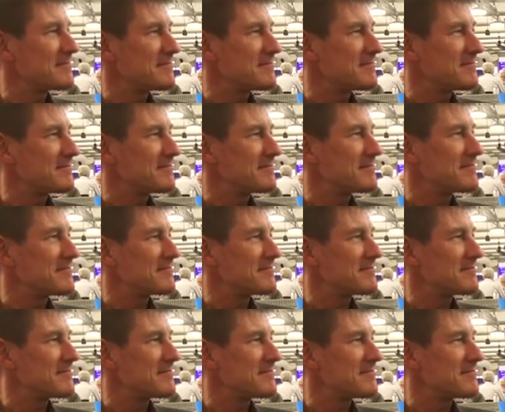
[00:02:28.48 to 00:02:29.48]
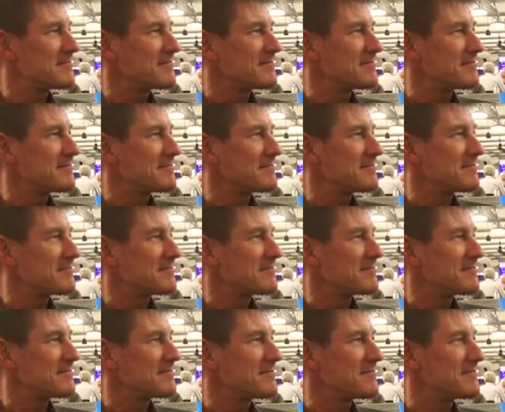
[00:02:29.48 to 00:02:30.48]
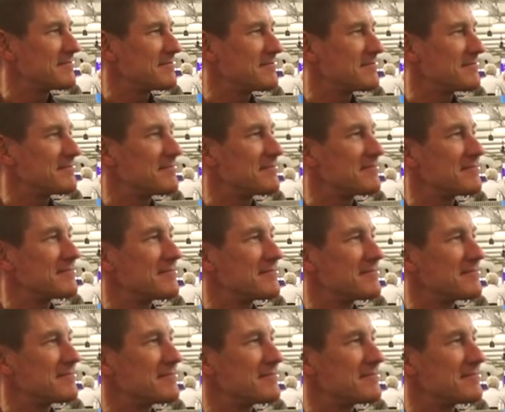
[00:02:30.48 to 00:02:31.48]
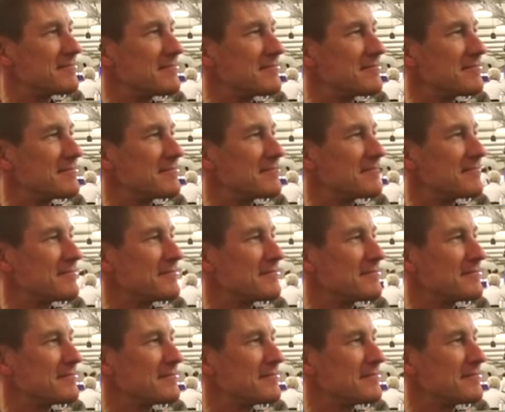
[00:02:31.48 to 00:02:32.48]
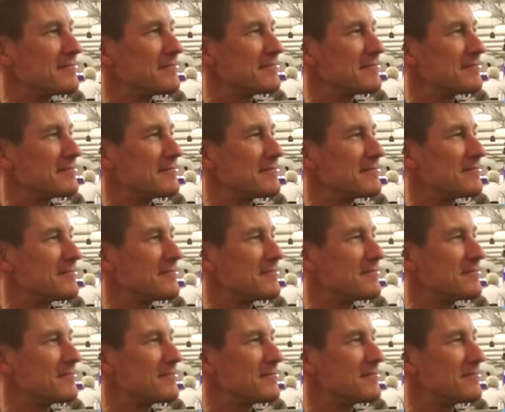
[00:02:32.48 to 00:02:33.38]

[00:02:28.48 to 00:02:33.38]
(silent)